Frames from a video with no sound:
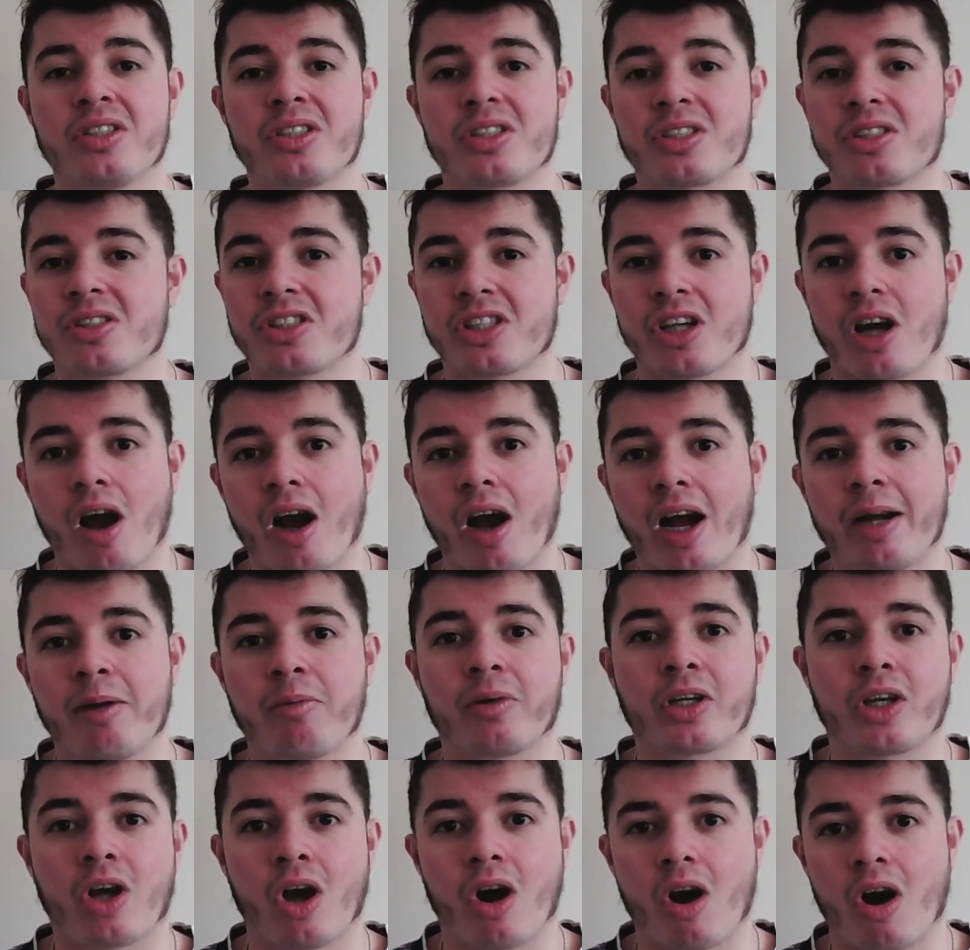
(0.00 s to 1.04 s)
such a high
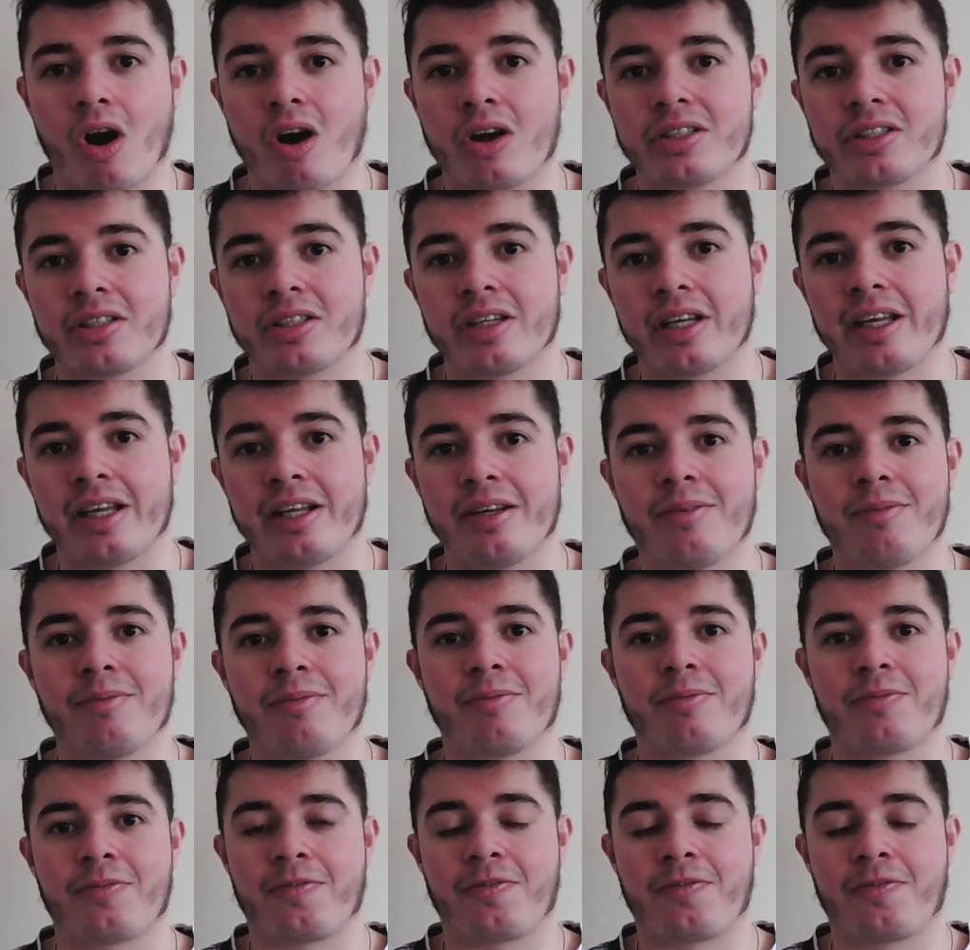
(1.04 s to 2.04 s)
regard in